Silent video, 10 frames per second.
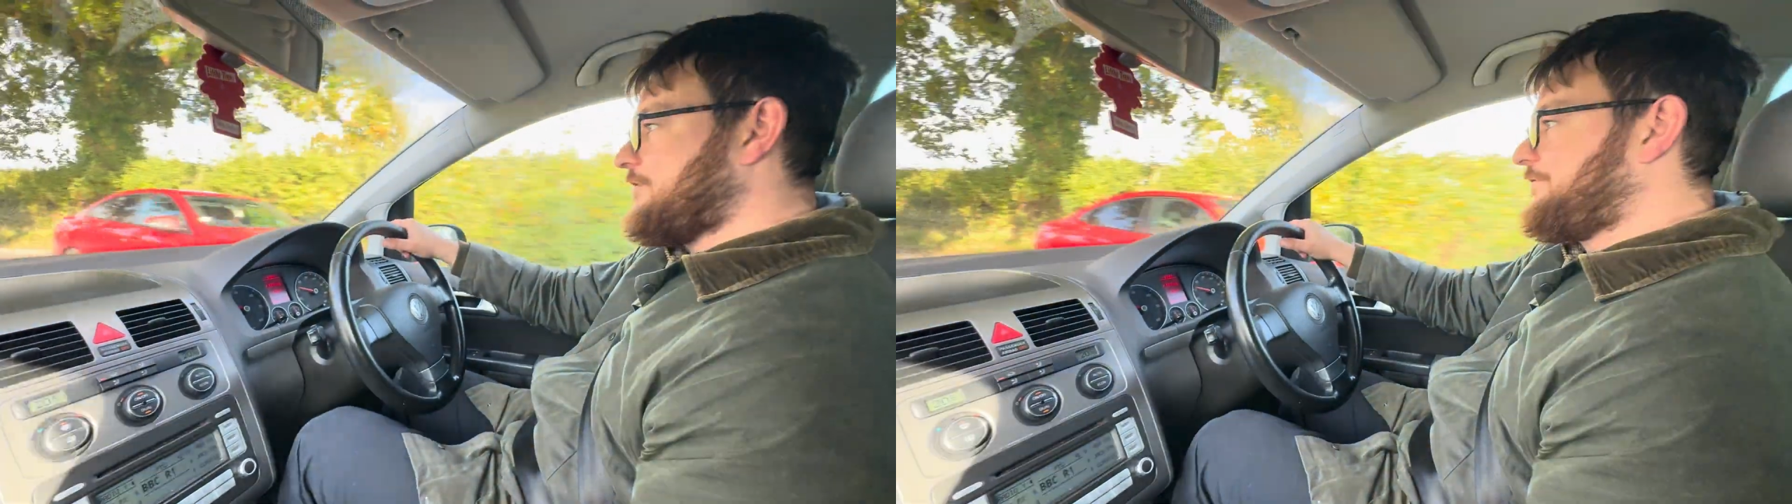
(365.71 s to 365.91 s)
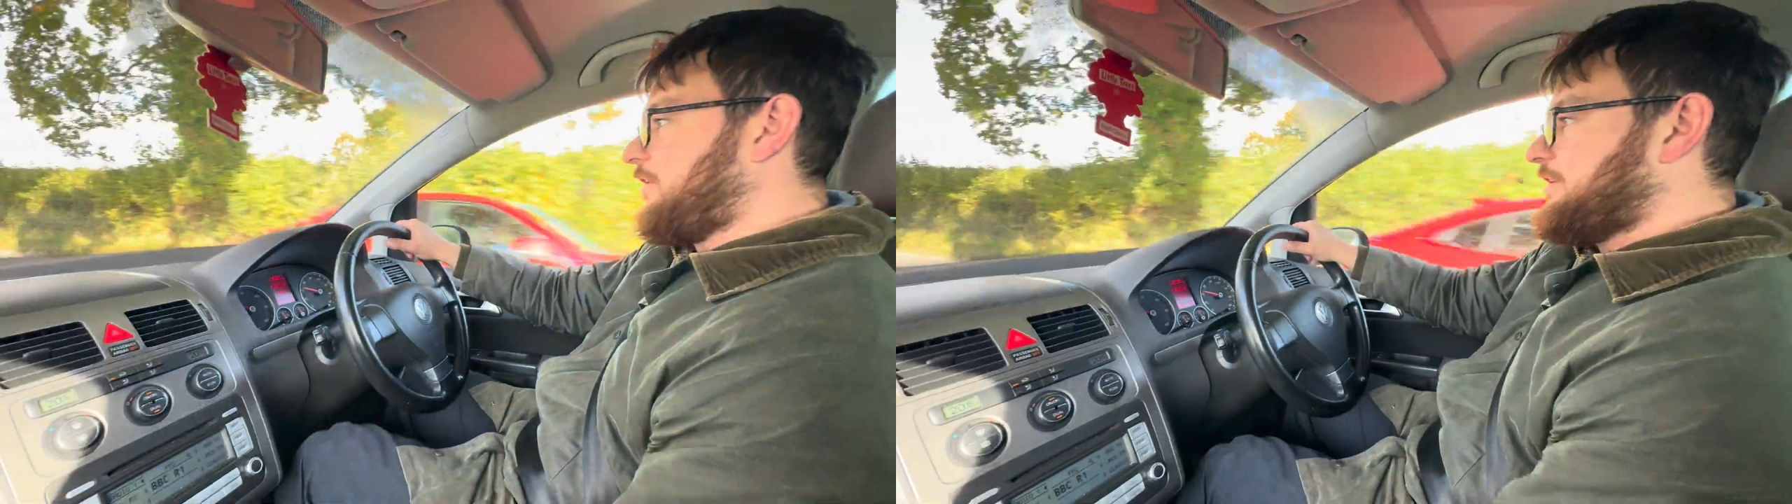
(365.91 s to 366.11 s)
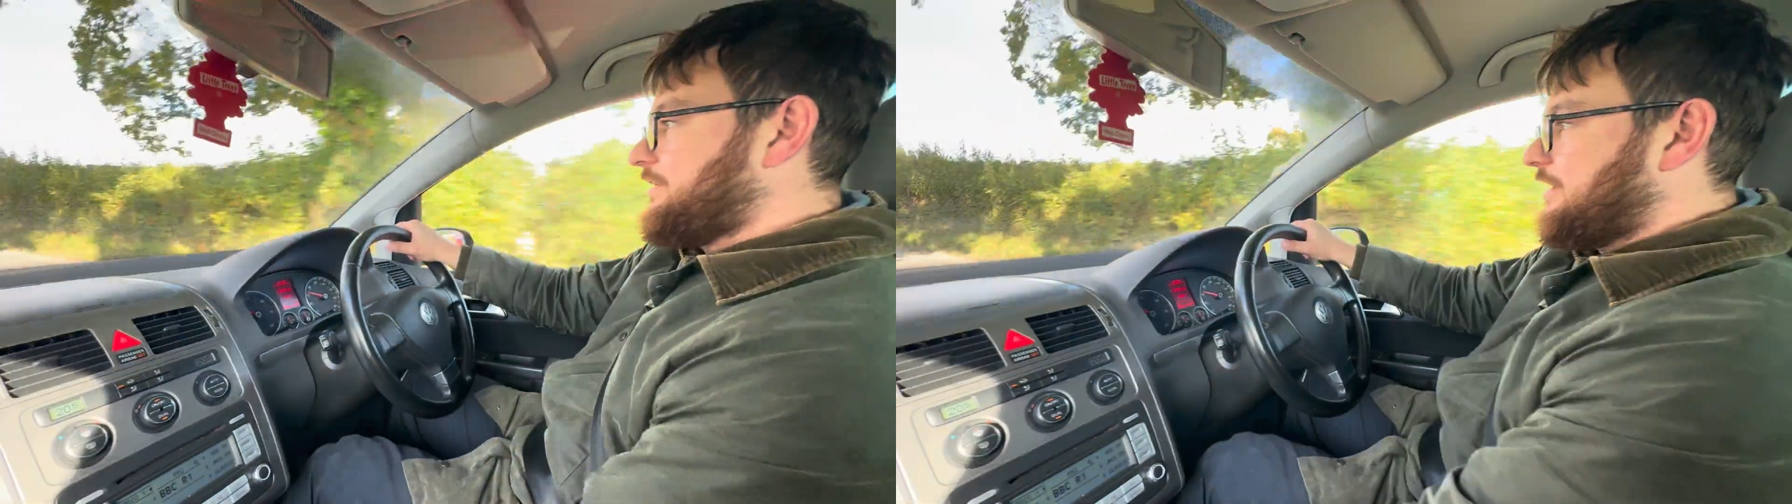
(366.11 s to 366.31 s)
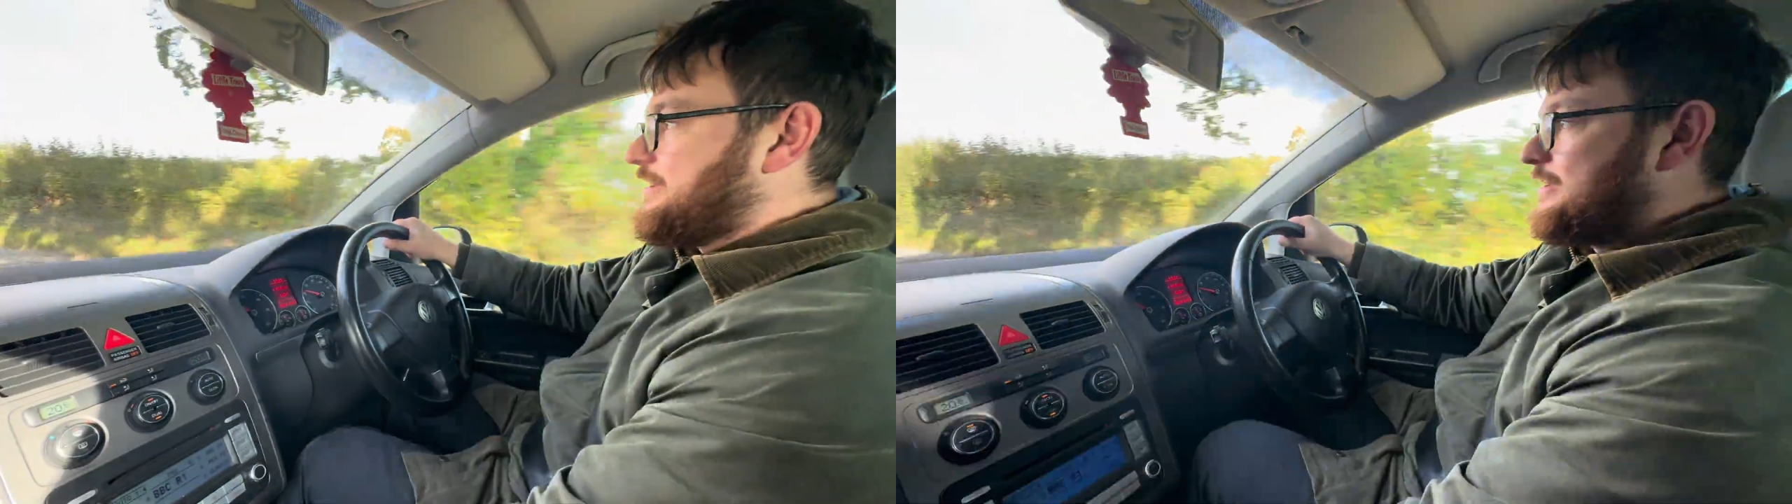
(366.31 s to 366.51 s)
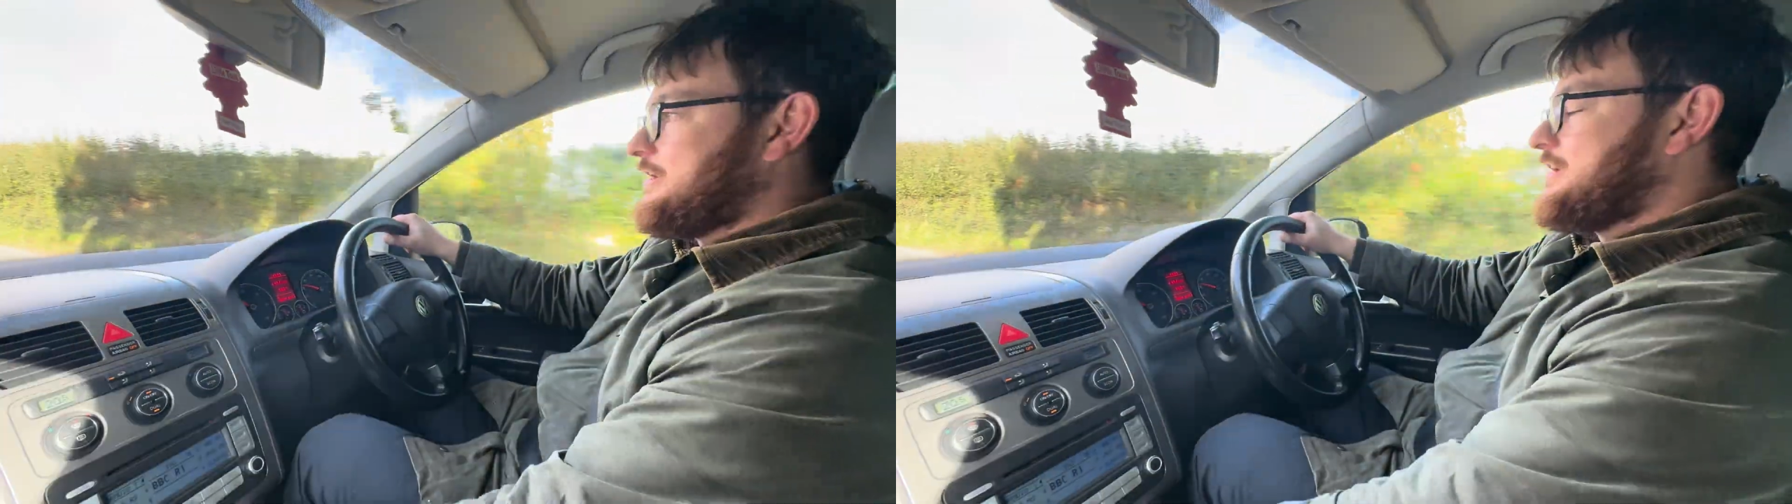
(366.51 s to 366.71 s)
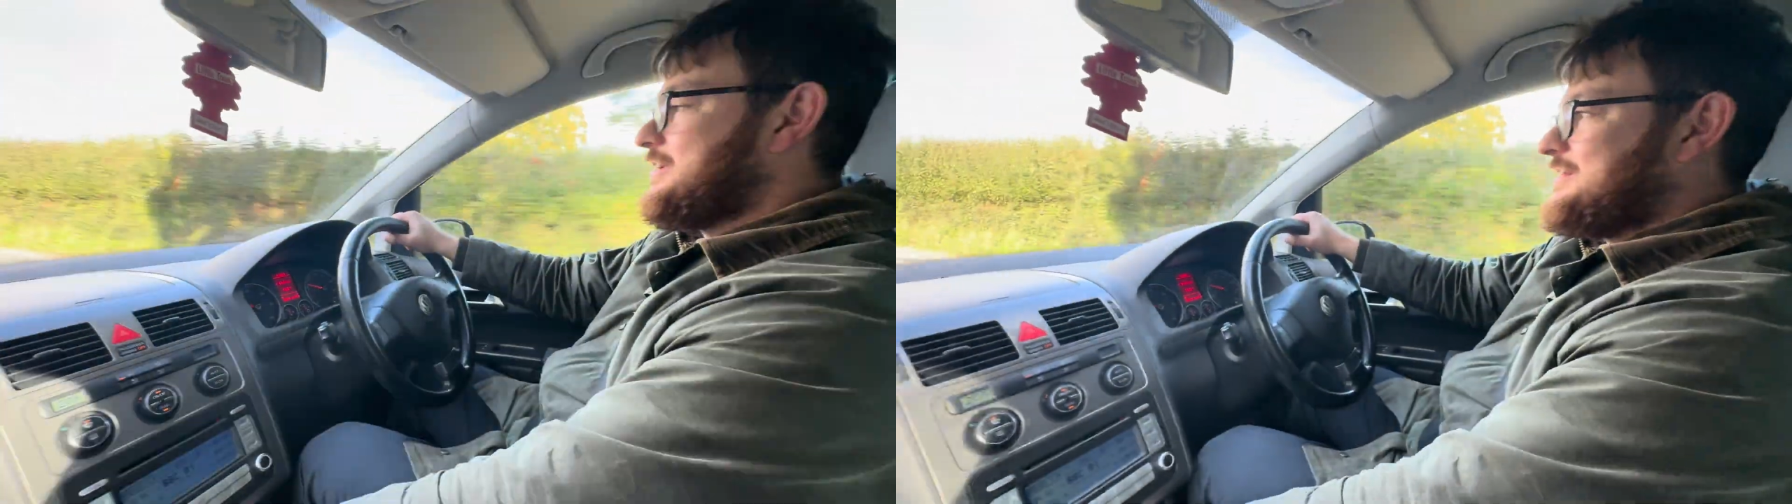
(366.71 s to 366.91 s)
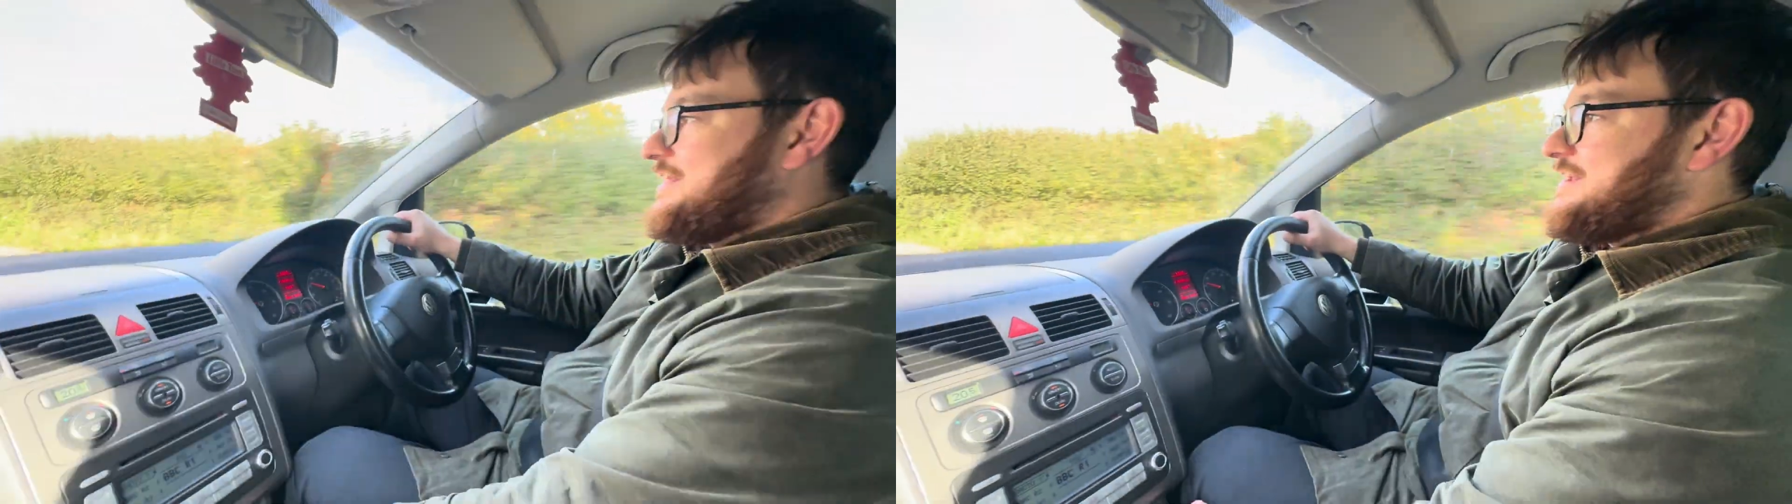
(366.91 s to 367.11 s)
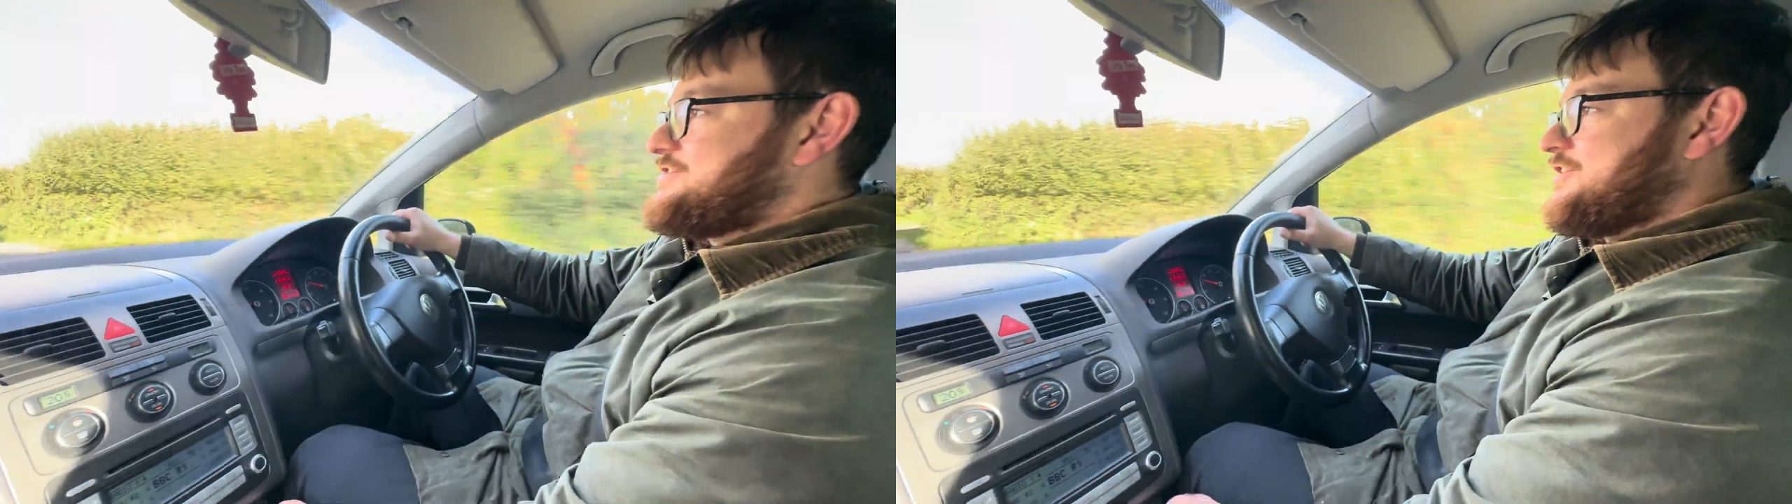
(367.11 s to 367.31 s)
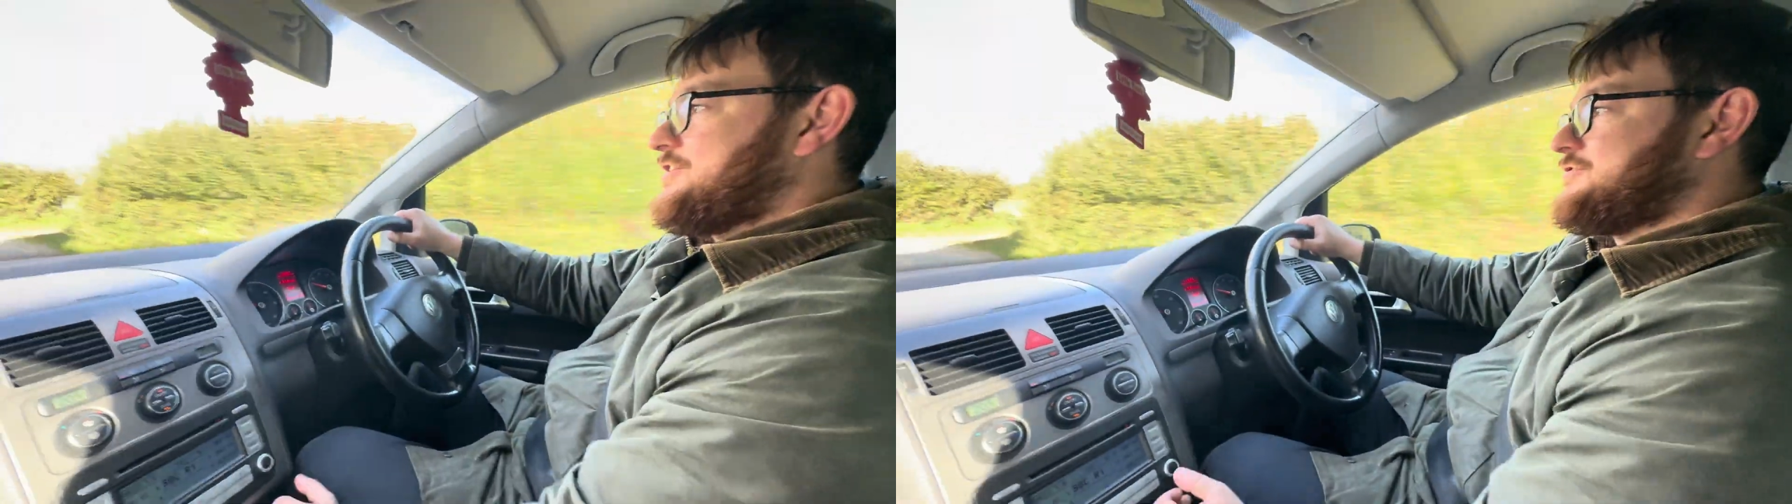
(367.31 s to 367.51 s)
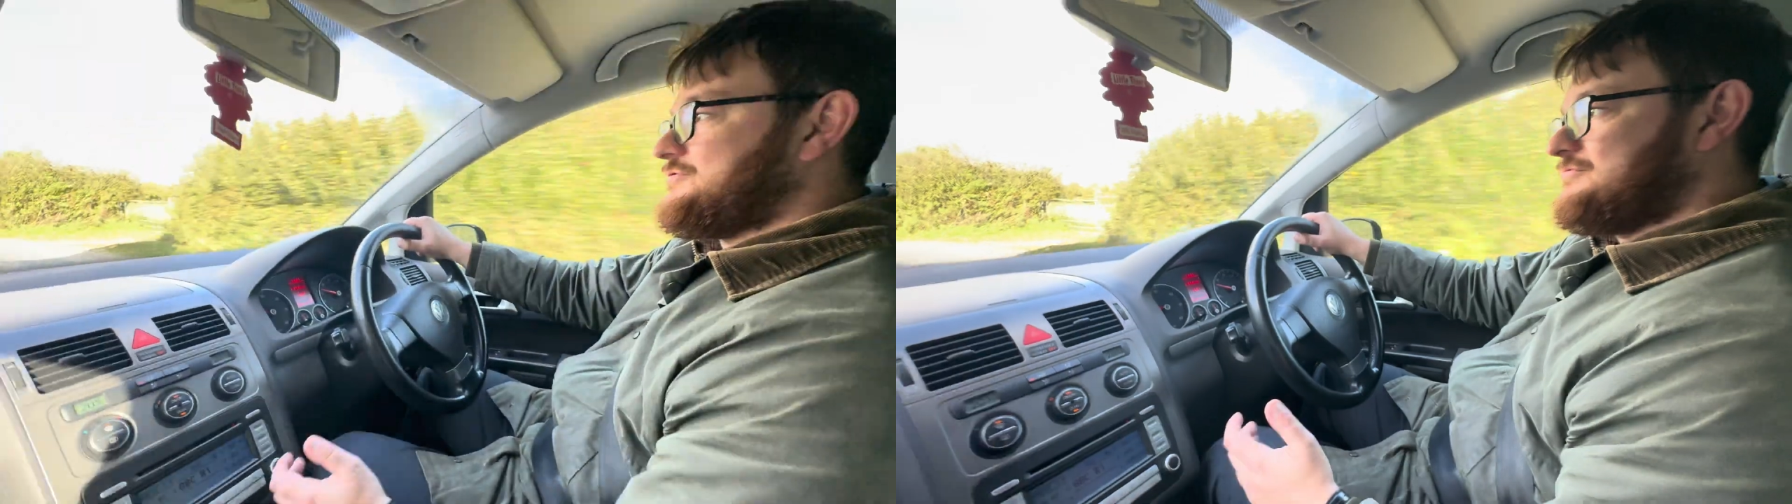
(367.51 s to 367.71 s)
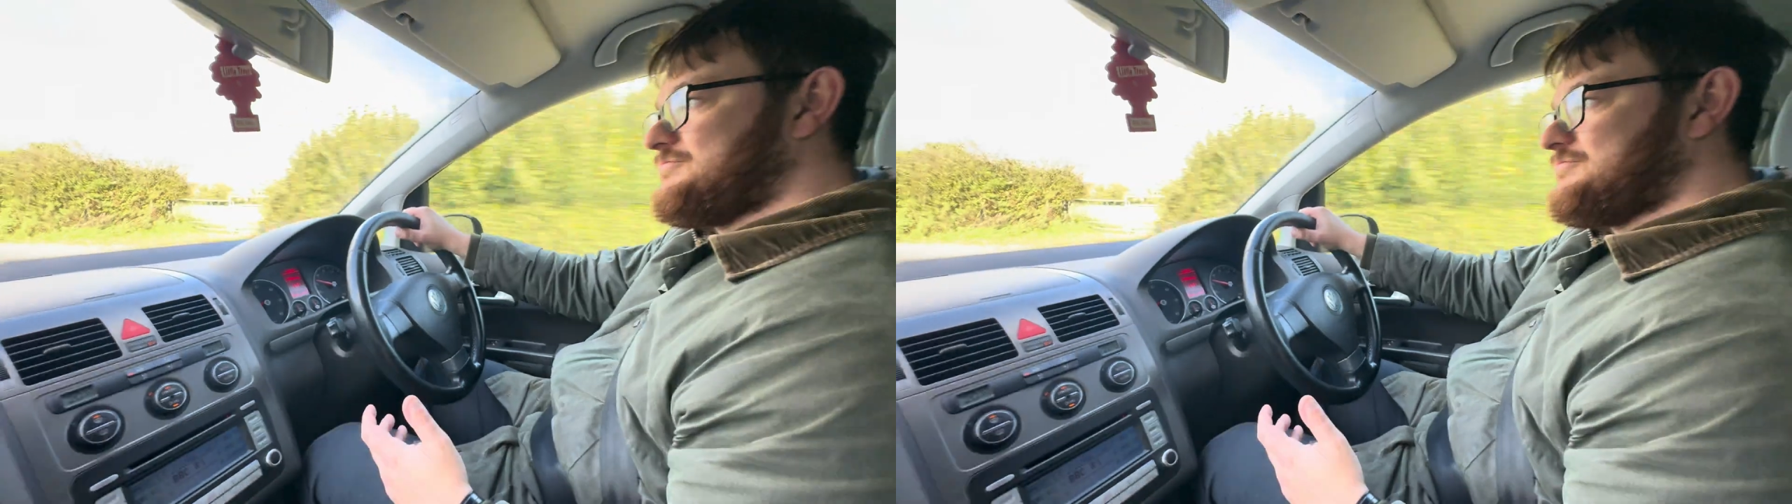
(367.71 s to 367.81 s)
I find that they do